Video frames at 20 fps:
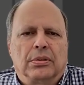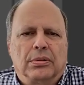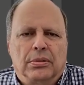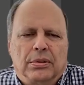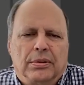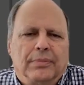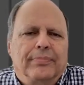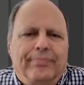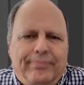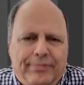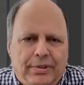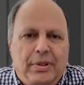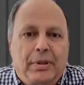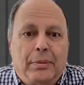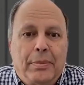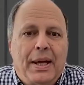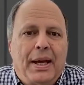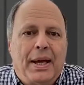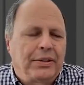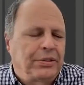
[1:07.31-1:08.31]
to the, to
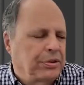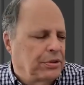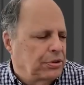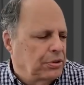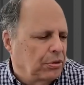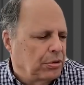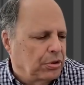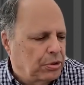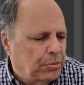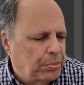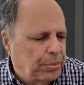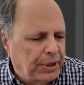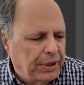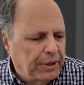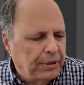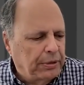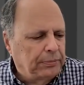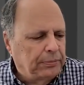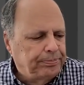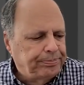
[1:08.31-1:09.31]
the masses, so to
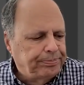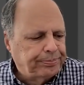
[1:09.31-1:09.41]
speak.